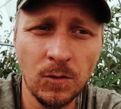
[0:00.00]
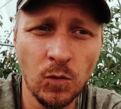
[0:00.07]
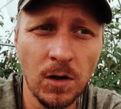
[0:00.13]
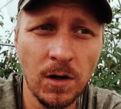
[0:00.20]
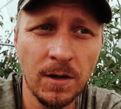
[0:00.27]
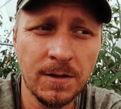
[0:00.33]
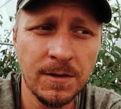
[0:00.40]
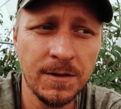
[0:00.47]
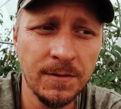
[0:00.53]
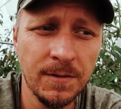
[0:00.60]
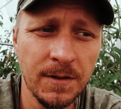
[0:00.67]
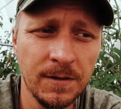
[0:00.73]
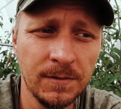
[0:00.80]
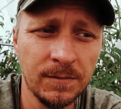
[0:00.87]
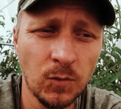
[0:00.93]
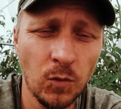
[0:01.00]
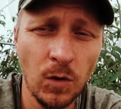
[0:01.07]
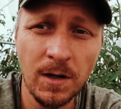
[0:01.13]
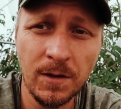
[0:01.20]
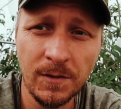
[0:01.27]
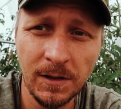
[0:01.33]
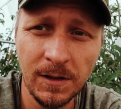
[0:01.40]
work to
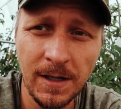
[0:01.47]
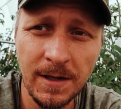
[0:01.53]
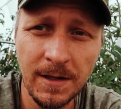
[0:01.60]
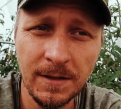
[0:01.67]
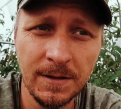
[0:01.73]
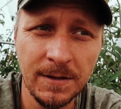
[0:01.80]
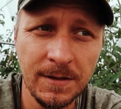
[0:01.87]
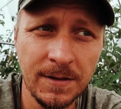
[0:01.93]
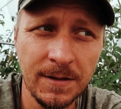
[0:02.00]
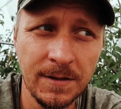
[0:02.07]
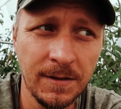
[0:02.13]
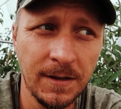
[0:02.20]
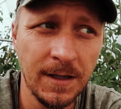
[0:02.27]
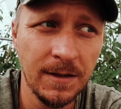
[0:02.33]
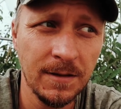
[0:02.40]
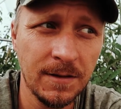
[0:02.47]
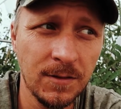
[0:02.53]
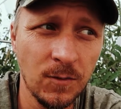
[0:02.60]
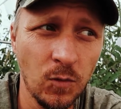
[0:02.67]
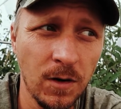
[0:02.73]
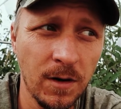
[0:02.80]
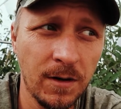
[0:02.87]
work the land and to get it
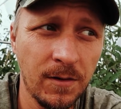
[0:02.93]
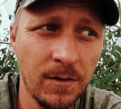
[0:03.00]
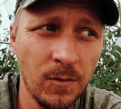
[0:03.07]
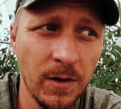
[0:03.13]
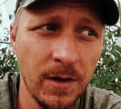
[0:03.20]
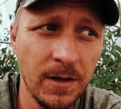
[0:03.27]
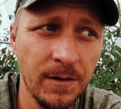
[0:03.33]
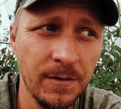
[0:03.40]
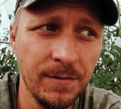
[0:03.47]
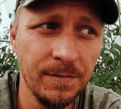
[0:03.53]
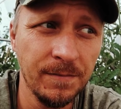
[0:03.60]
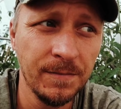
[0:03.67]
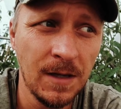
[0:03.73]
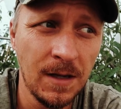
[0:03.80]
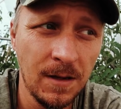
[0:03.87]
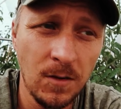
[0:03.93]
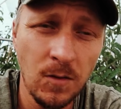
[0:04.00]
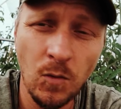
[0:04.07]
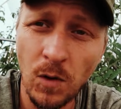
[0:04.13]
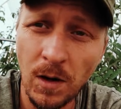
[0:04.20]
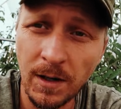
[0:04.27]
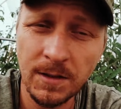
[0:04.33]
to work the way you
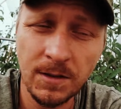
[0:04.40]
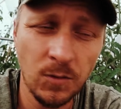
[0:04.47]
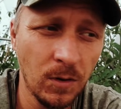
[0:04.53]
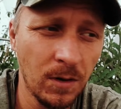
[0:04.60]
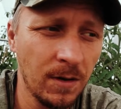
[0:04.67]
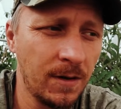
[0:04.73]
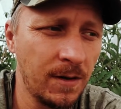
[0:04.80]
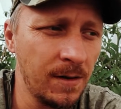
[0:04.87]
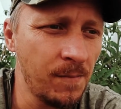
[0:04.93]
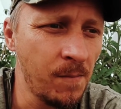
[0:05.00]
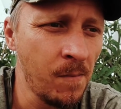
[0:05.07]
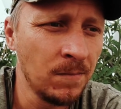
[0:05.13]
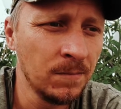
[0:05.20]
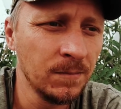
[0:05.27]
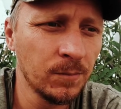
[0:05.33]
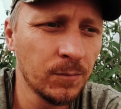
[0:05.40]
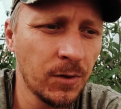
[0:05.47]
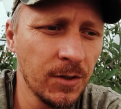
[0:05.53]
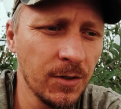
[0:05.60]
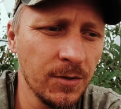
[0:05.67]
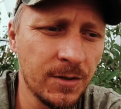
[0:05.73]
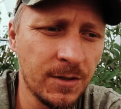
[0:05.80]
want it to work and
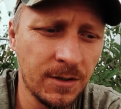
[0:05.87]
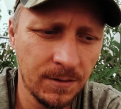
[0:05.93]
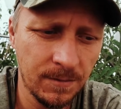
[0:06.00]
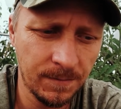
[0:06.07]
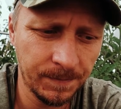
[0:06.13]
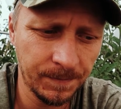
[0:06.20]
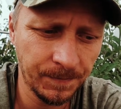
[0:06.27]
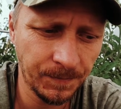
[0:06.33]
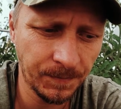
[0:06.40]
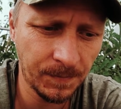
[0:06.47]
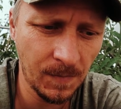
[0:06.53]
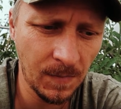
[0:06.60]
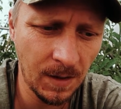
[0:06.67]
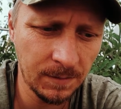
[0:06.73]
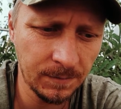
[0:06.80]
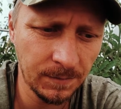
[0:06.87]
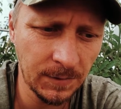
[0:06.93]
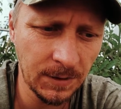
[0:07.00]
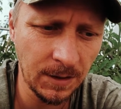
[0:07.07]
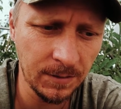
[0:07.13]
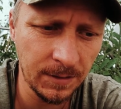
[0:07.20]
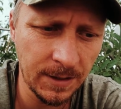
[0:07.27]
produce,
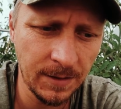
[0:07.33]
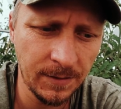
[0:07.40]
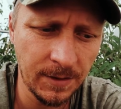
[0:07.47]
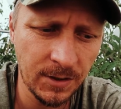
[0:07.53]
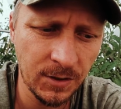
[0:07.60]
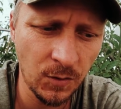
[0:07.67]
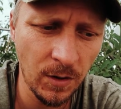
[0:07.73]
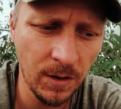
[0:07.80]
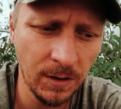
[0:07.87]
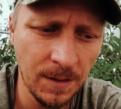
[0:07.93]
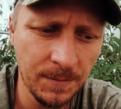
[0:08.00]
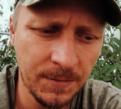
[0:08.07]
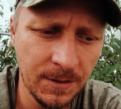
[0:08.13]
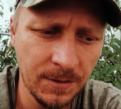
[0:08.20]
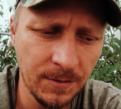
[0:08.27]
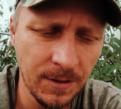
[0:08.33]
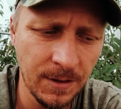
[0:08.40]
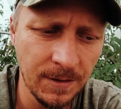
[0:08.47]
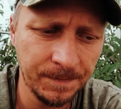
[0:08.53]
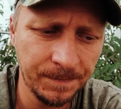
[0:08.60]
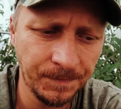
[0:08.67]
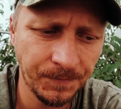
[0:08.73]
to get the soil up to a